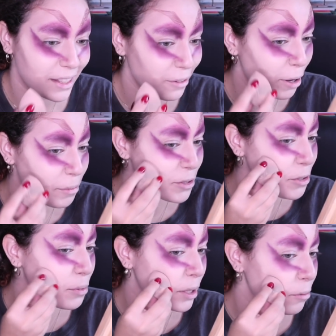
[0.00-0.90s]
Why must you
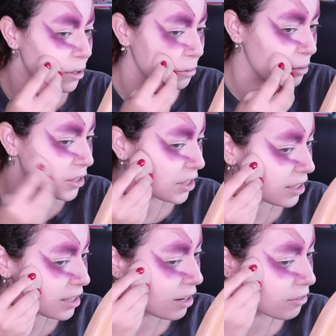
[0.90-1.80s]
bring Waluigi
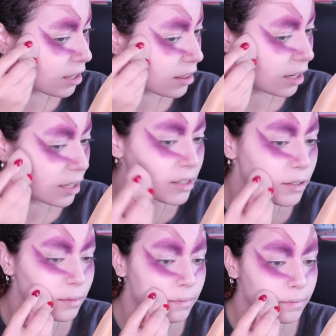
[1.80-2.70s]
into everything I do?